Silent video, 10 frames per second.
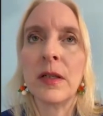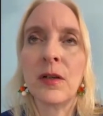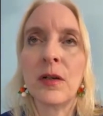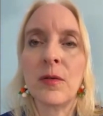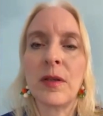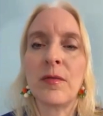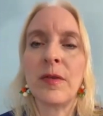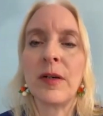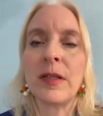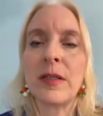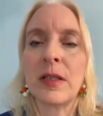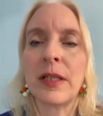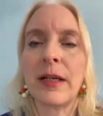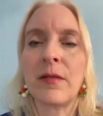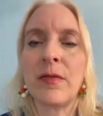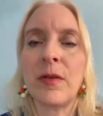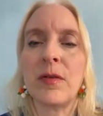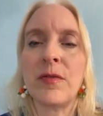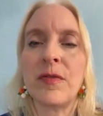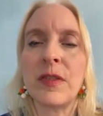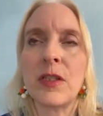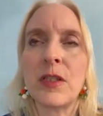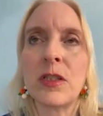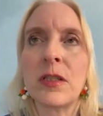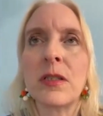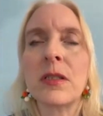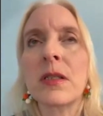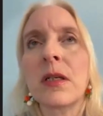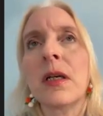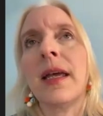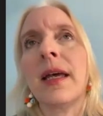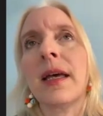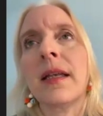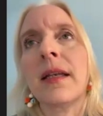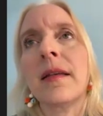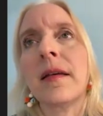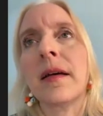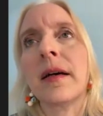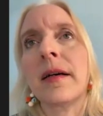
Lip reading: along with a very select few of physicians. And